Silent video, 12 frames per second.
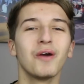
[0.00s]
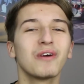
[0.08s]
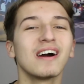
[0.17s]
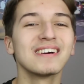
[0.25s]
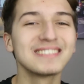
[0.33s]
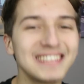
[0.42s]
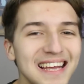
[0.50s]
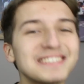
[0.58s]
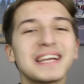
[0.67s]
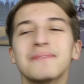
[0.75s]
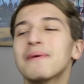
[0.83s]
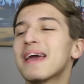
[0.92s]
Yo guys,
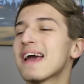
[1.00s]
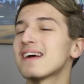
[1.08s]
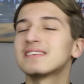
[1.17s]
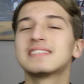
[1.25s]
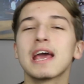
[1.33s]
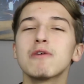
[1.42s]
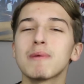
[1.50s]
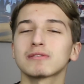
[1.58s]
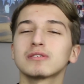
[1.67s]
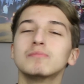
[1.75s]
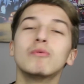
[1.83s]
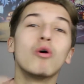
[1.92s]
Lazy Jamie here, and today we're back
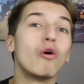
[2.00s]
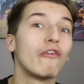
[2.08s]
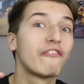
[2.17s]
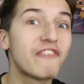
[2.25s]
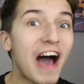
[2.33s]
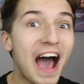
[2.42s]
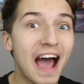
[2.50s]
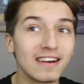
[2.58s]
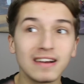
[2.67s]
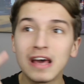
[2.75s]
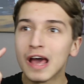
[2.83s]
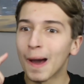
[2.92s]
to some more
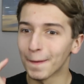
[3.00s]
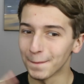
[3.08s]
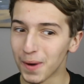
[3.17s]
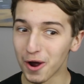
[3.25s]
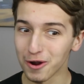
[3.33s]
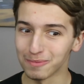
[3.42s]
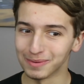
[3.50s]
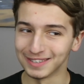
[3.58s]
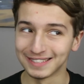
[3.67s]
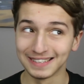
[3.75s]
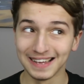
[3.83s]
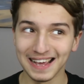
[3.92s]
Phan
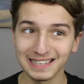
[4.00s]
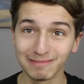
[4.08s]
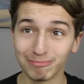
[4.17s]
moments, yes